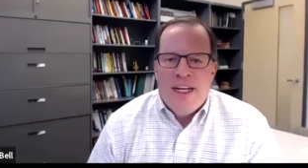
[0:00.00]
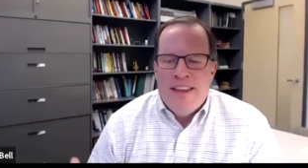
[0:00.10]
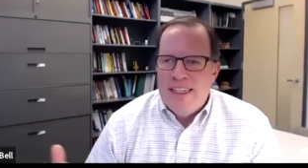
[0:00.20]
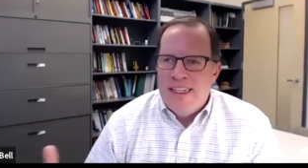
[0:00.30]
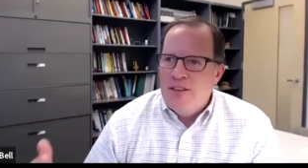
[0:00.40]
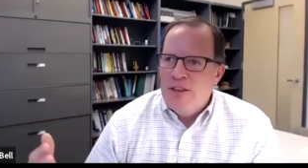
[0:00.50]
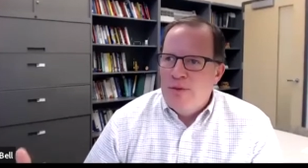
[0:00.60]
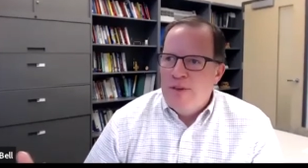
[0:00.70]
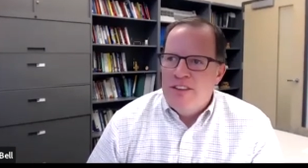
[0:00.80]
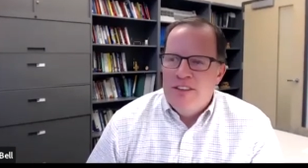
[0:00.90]
I think I saw a
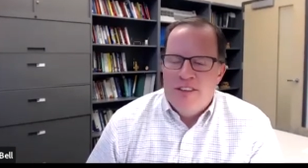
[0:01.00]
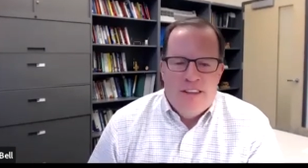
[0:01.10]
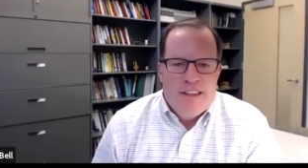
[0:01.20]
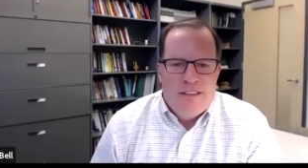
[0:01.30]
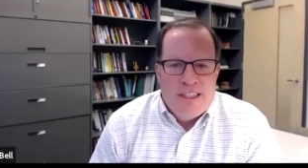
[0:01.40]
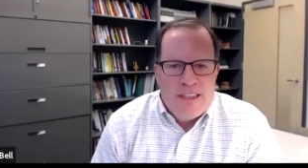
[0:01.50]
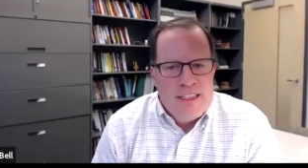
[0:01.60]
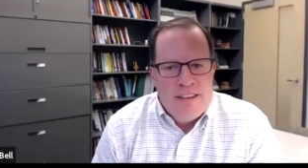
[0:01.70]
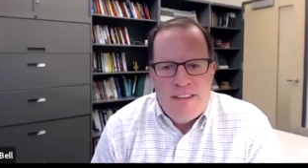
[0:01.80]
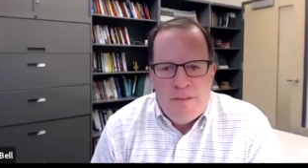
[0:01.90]
recent statistic
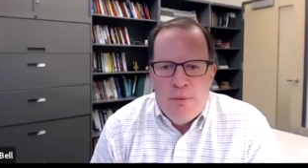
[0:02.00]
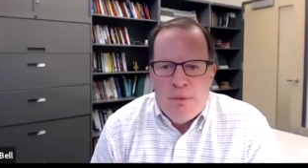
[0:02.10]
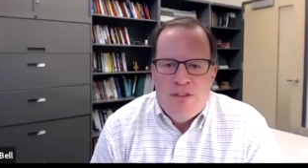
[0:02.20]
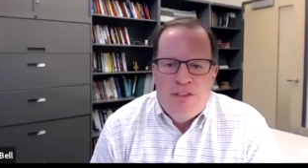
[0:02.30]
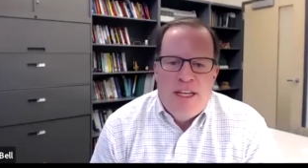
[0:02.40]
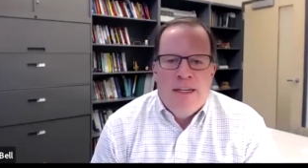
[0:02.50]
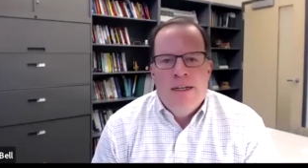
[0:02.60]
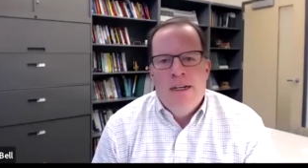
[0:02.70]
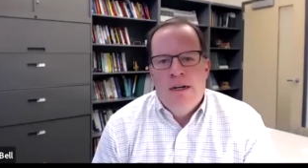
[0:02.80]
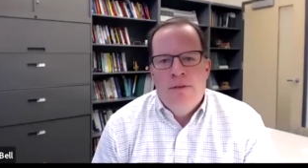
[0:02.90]
that 70%
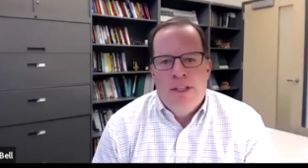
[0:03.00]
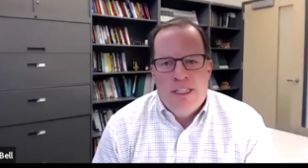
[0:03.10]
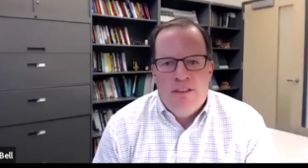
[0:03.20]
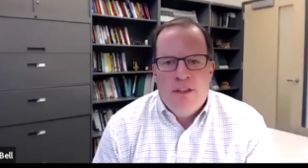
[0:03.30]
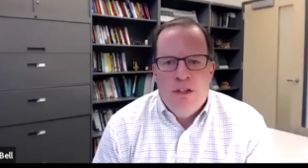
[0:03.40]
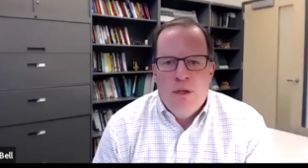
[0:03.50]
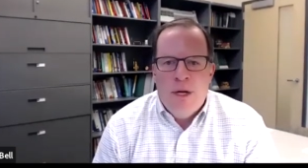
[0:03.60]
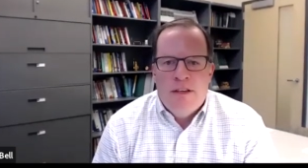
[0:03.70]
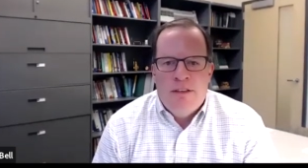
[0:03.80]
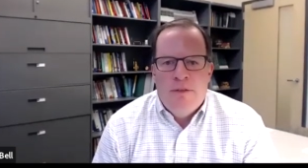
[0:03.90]
of, at least in the
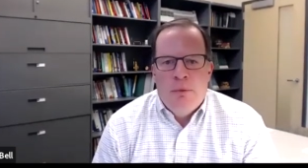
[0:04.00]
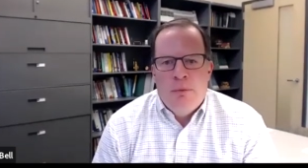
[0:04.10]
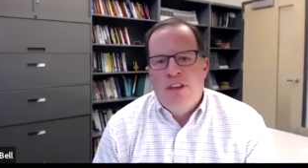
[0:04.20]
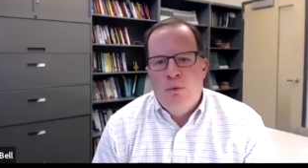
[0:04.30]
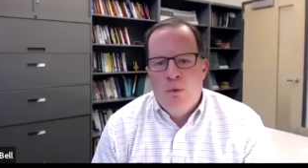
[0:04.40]
US, 70% of